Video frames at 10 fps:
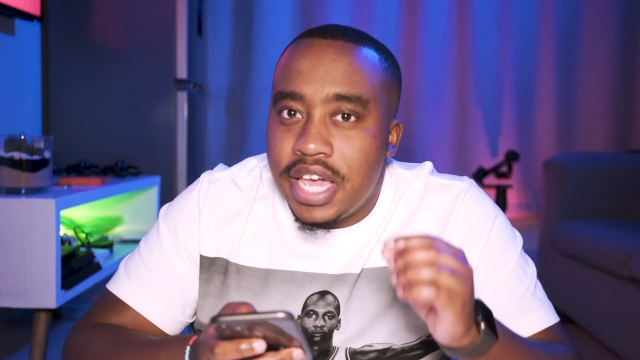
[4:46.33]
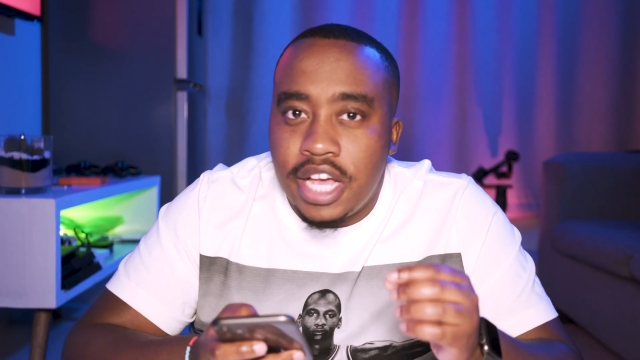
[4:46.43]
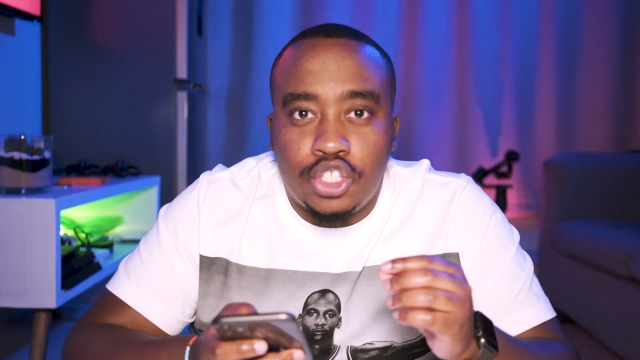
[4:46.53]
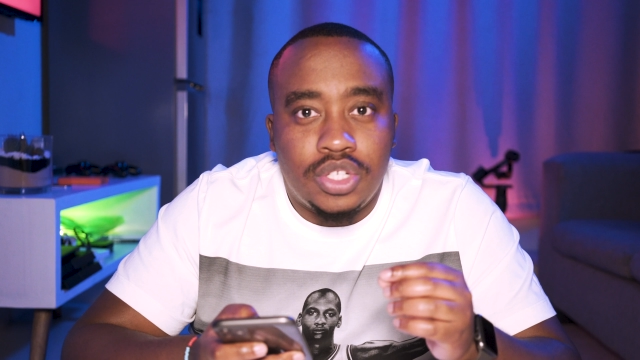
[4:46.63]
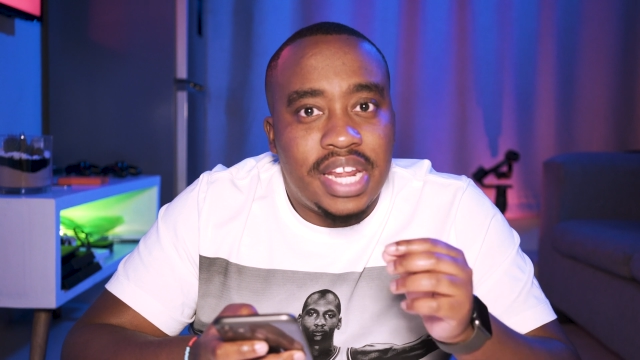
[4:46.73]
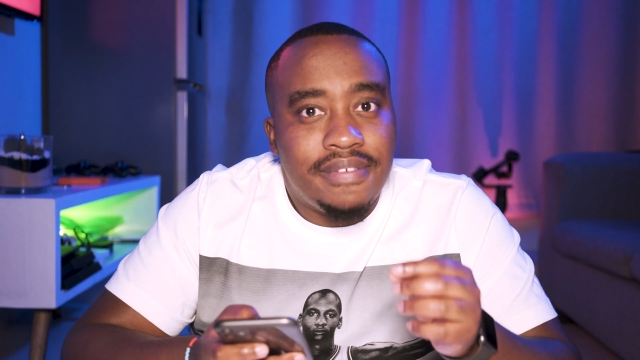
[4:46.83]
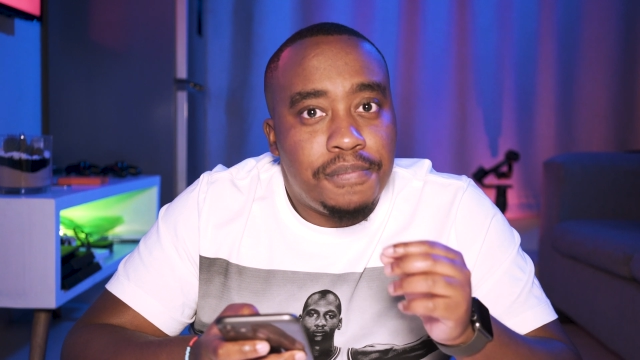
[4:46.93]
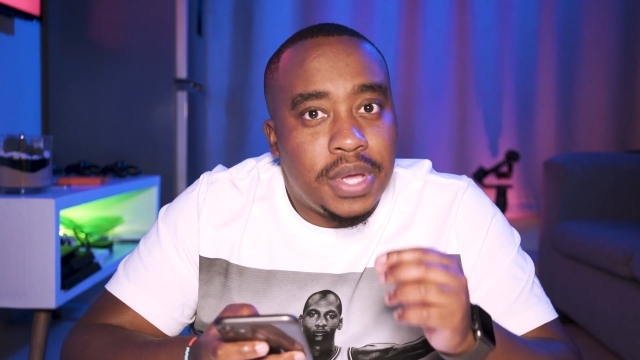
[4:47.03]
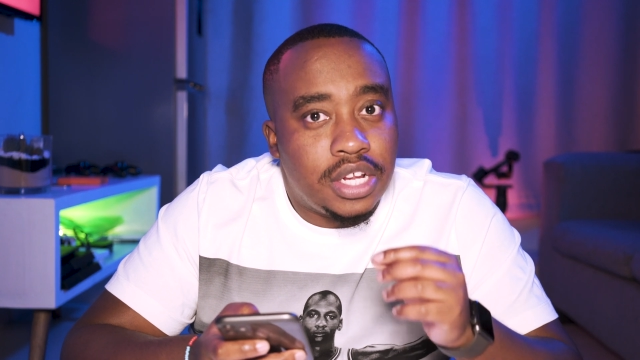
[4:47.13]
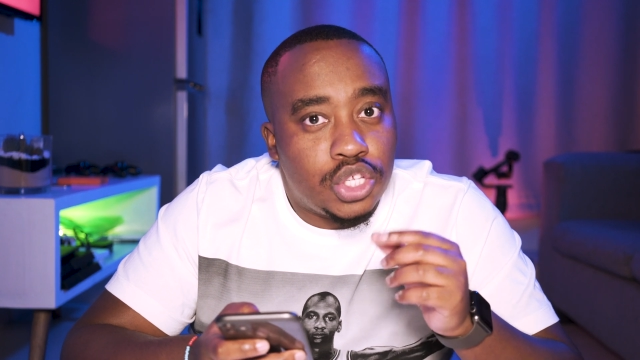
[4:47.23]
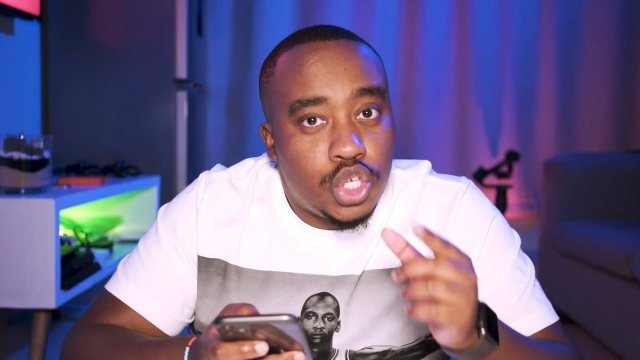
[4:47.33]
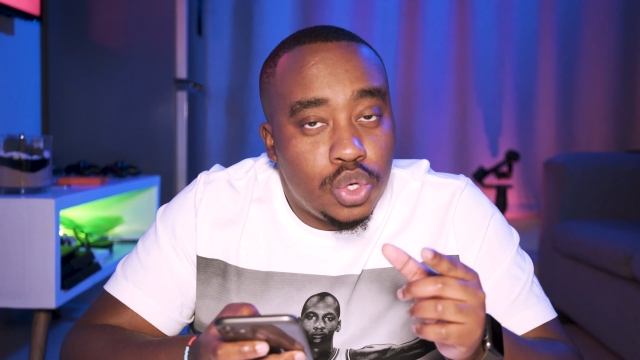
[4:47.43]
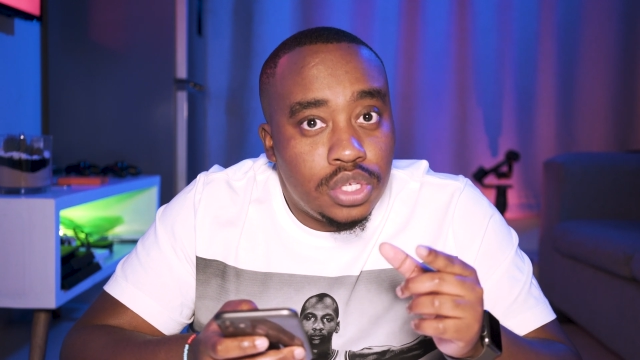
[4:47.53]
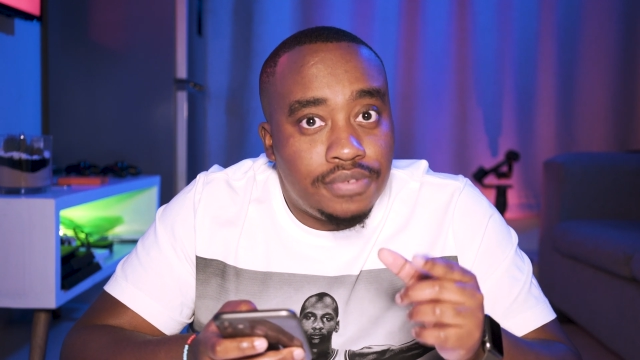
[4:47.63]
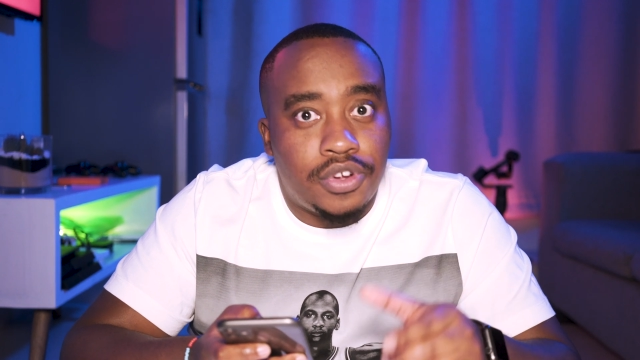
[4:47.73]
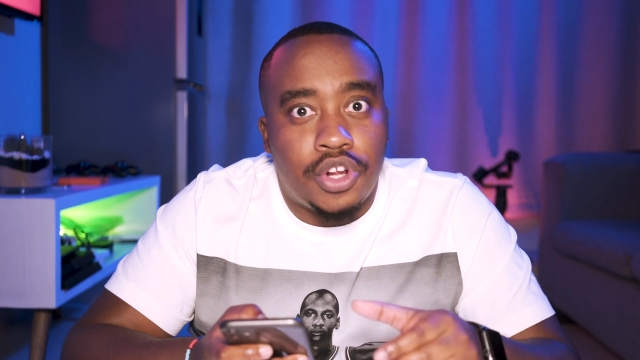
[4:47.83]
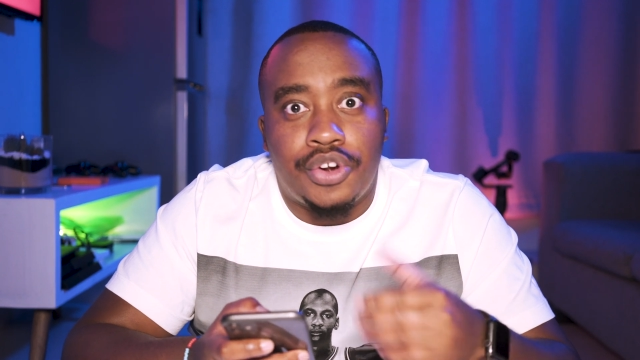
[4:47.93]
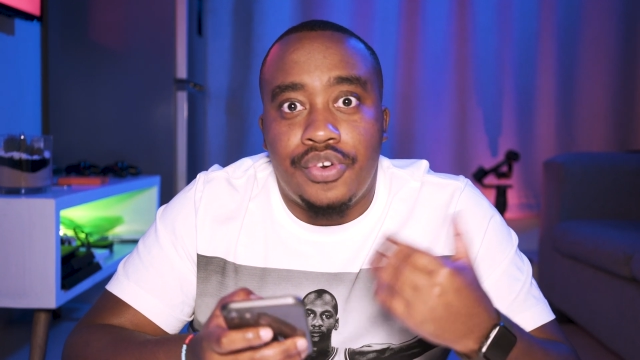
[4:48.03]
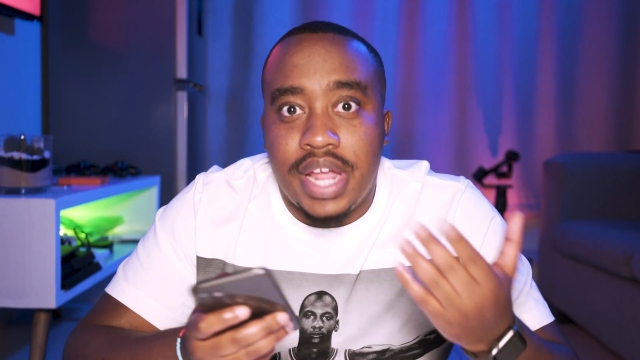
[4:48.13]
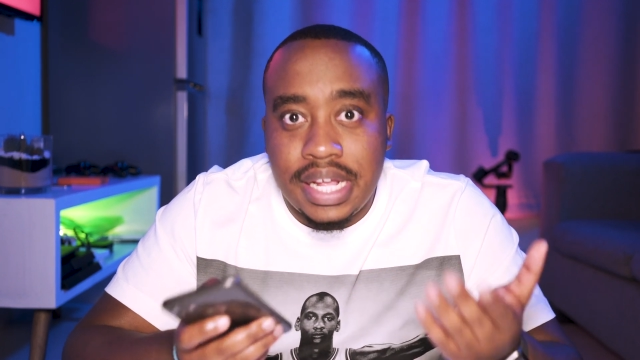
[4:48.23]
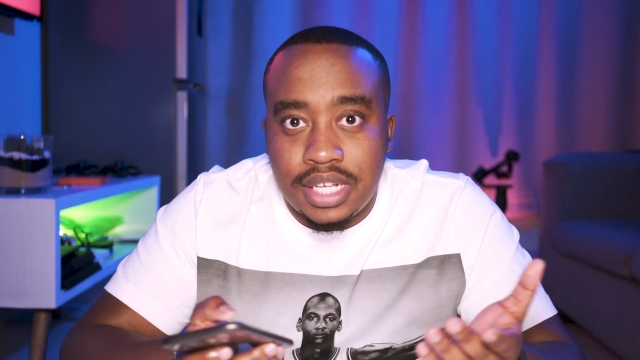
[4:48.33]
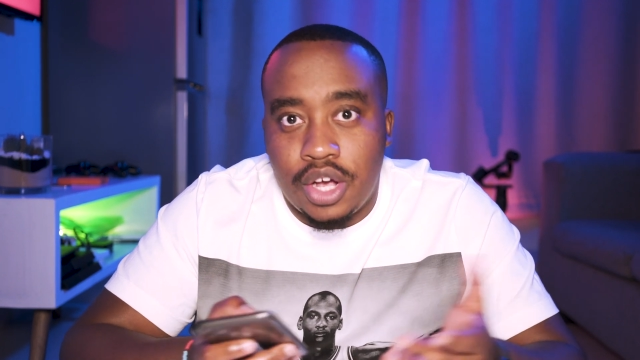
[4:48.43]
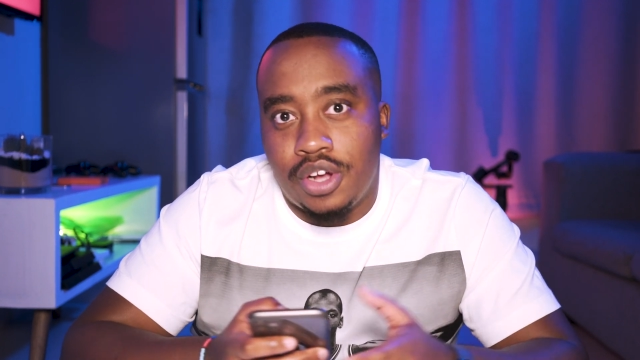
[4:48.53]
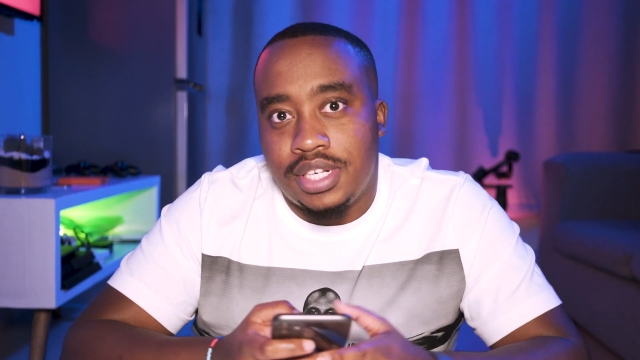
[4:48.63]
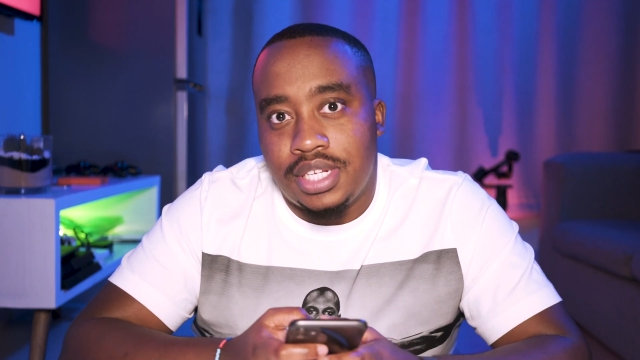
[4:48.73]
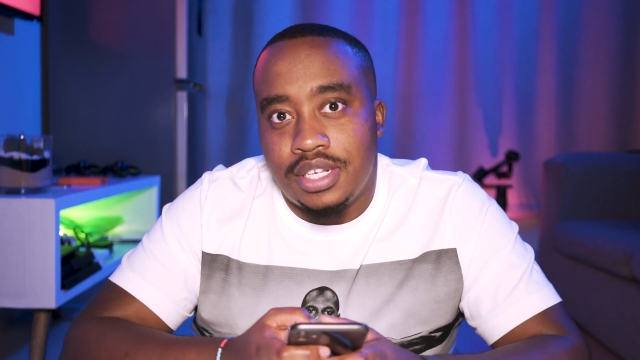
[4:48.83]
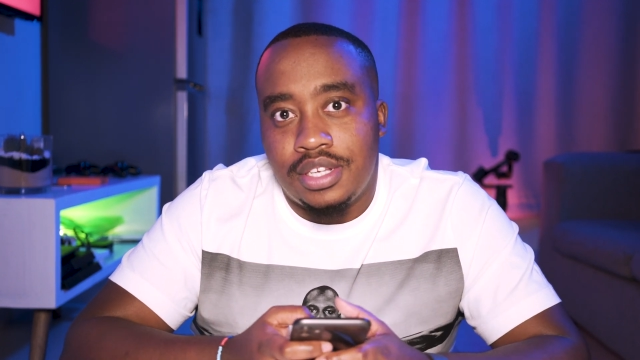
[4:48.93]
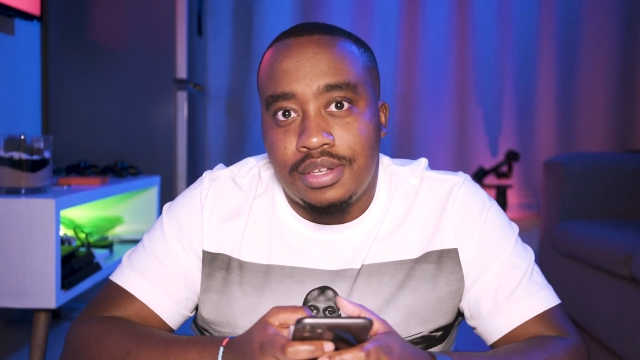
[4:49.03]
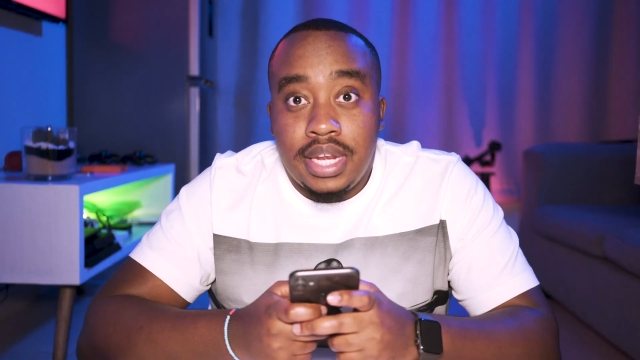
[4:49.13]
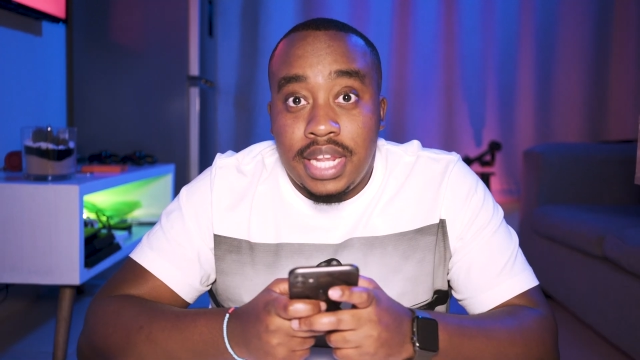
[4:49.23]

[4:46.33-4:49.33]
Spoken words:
gear should never be an excuse for not creating content.